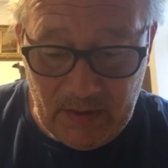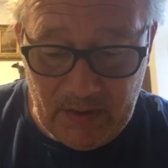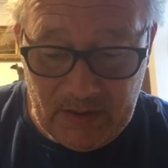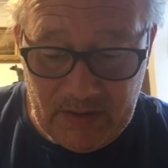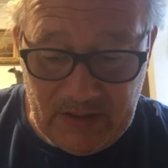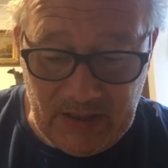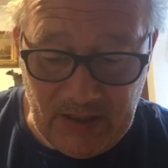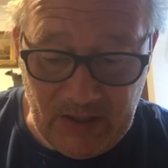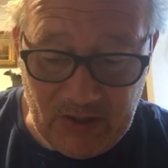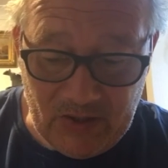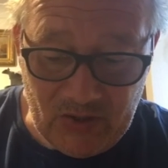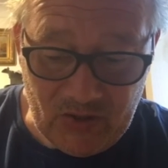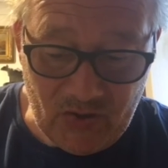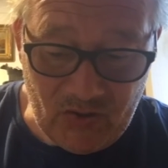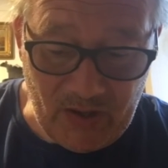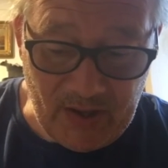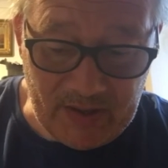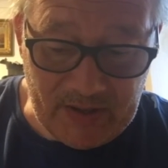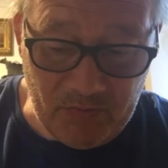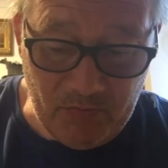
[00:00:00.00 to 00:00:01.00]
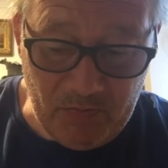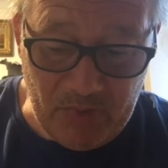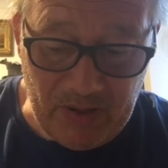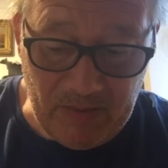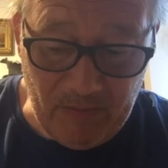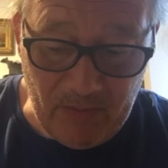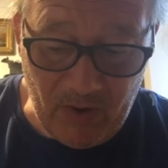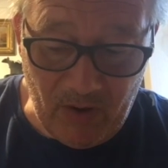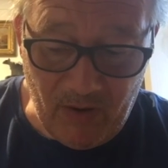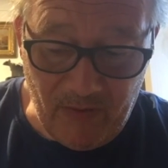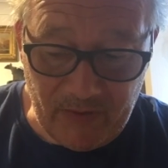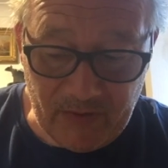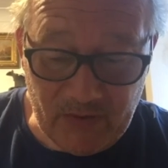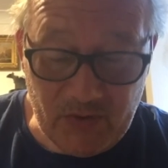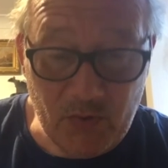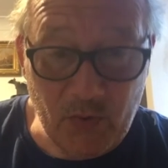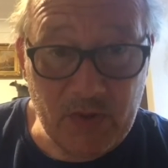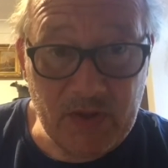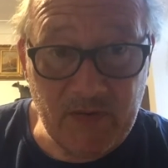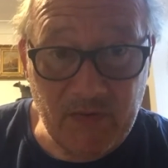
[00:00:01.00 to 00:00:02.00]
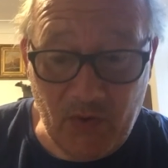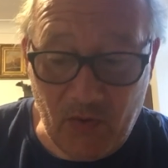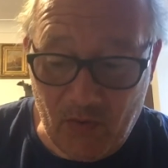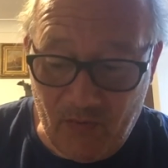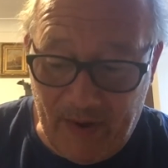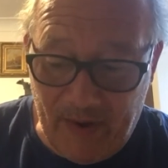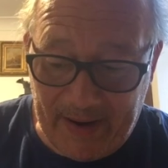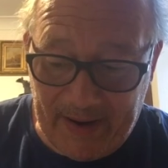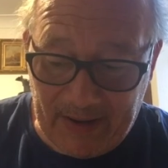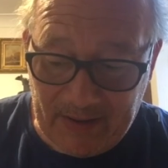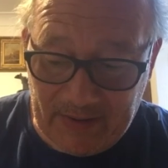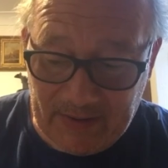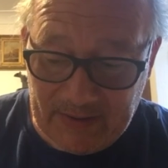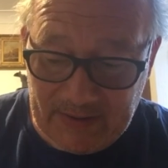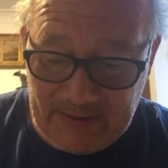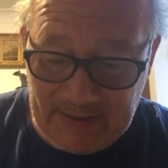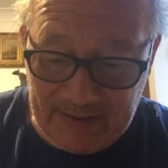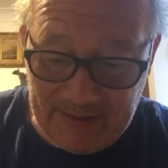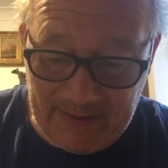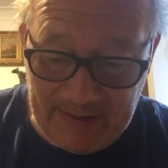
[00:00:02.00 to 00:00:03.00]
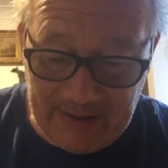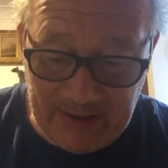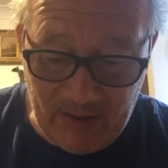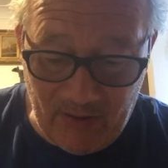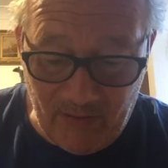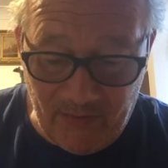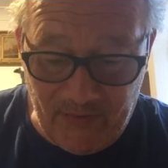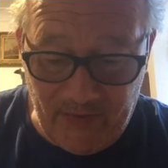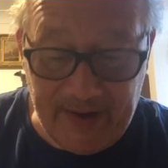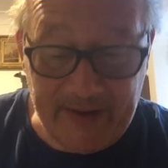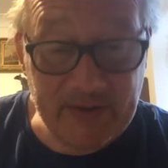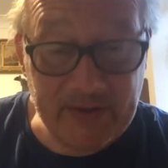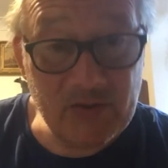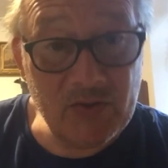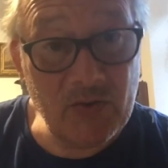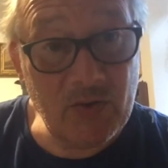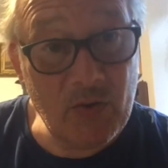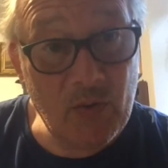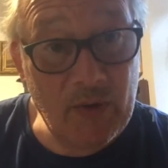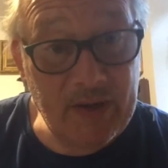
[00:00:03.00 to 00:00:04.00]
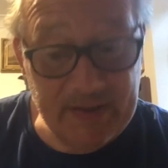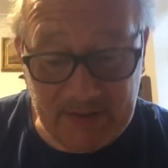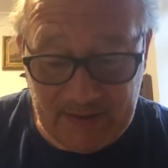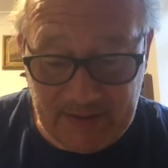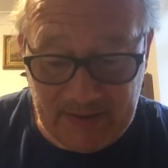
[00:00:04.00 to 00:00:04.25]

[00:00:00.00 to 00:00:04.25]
Seeing as she's trying to pimp me off onto one of your regulars, I think you'll find you're quite